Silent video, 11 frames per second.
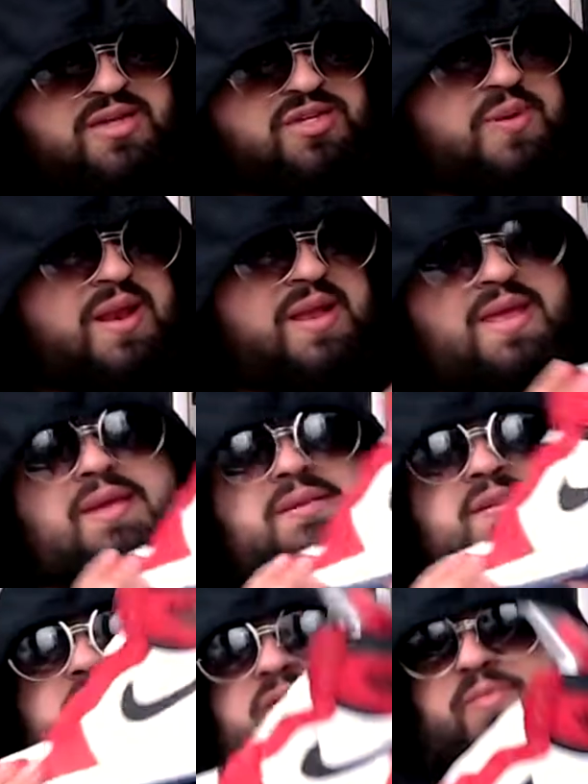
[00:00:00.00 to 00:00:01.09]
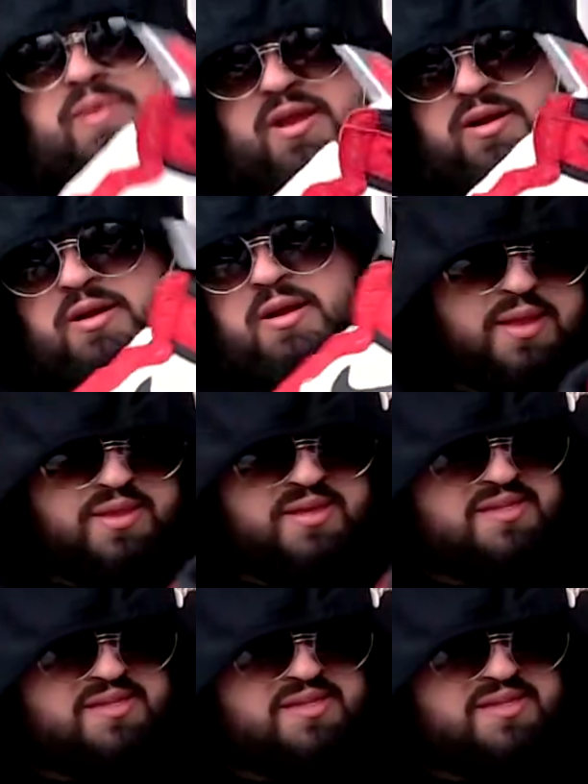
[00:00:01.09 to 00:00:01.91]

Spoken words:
You probably can't see it from here. But these